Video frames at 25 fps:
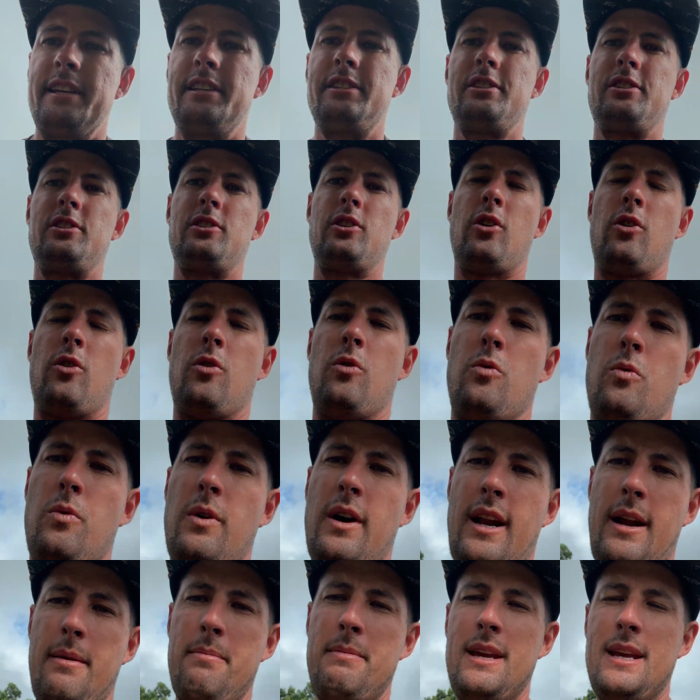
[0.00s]
So what
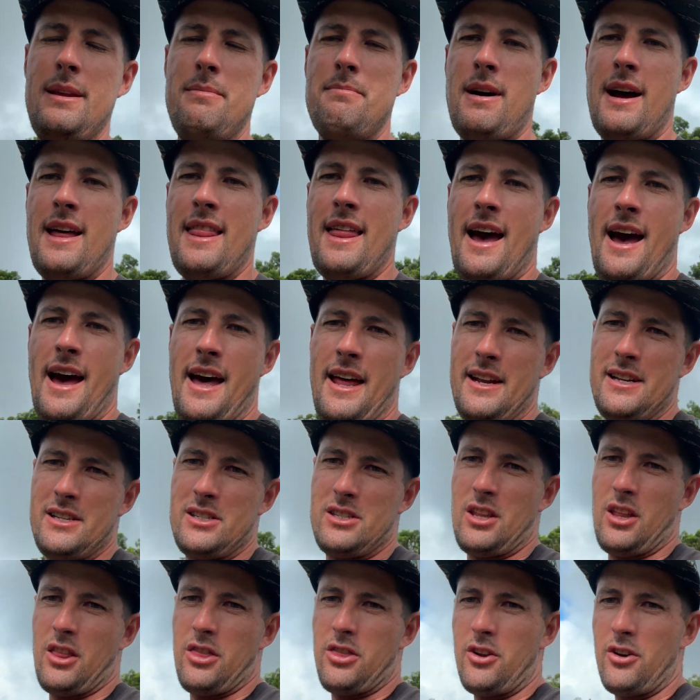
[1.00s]
I mean by that is
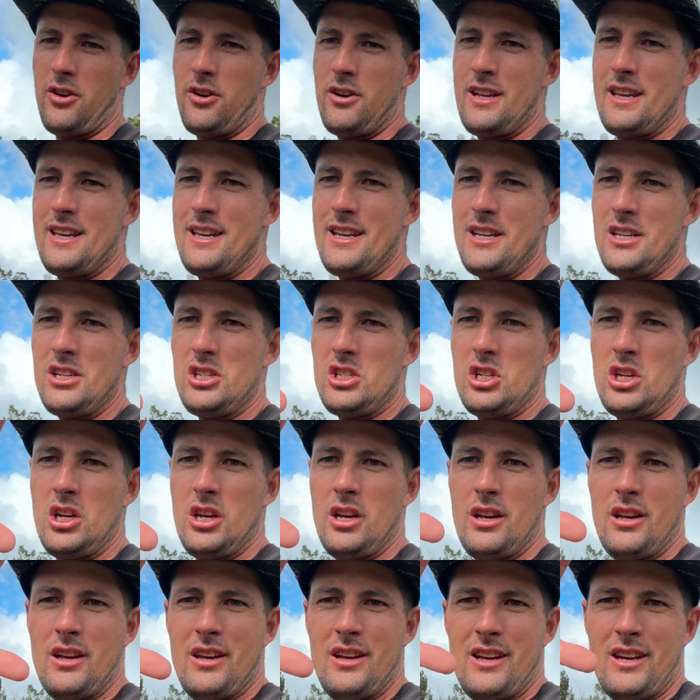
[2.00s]
the 30 inch
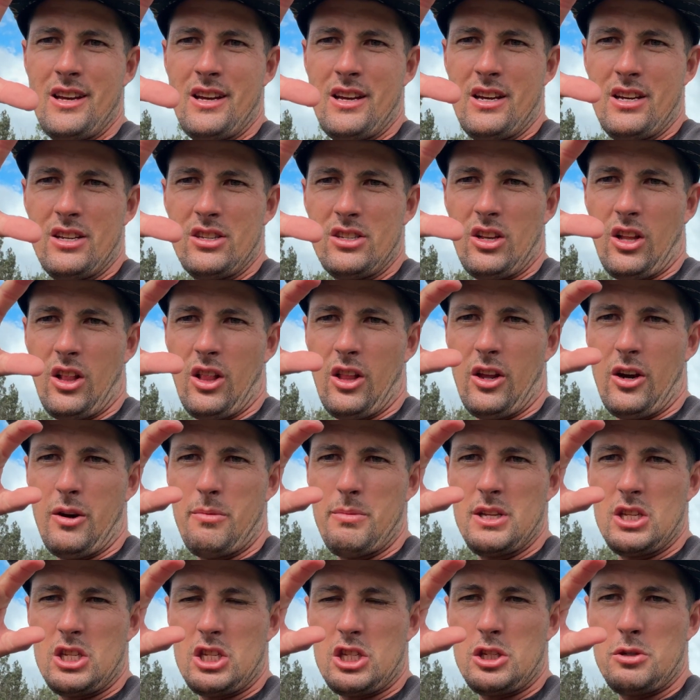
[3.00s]
is a little
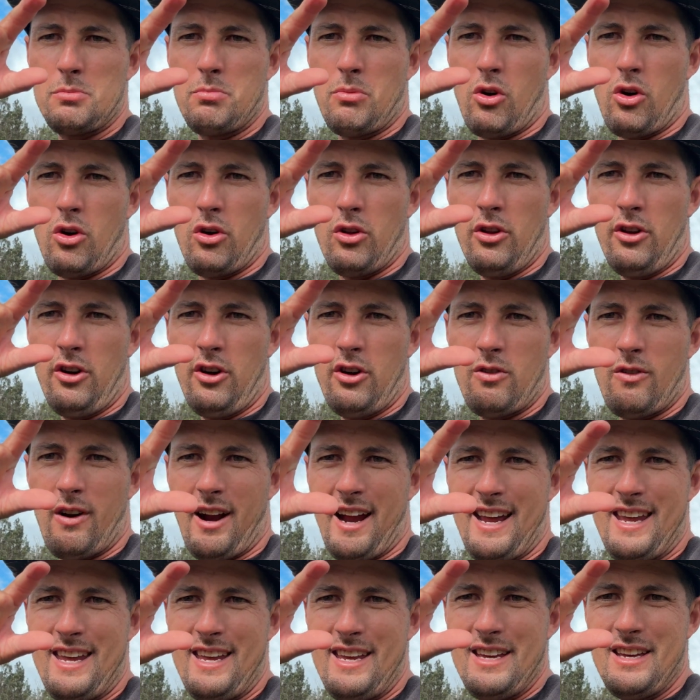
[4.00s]
bit smaller,
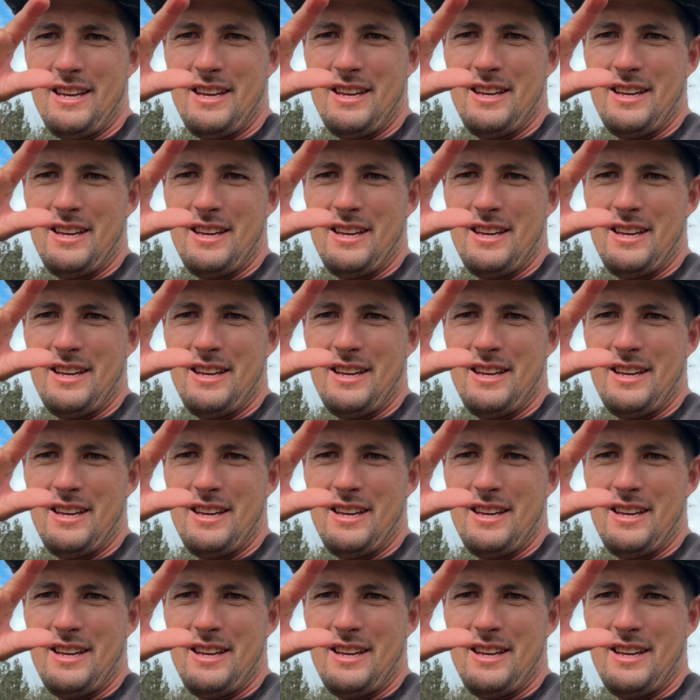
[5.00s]
right?